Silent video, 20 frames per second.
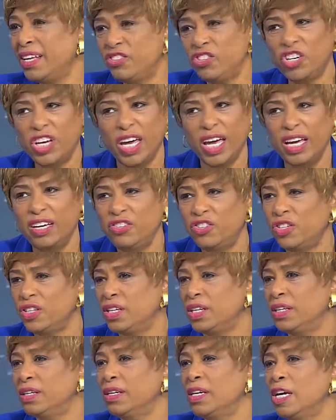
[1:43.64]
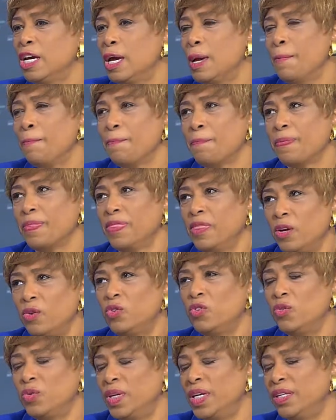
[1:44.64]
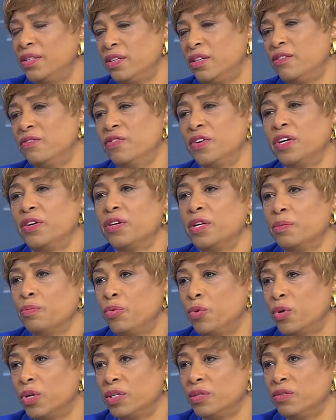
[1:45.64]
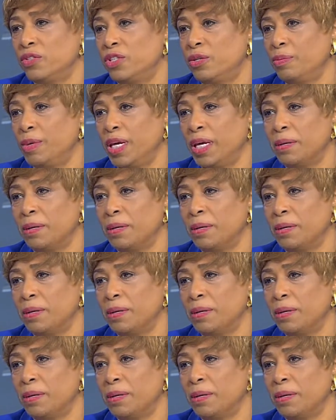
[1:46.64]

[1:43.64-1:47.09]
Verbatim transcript: education and those are things that are very important to me.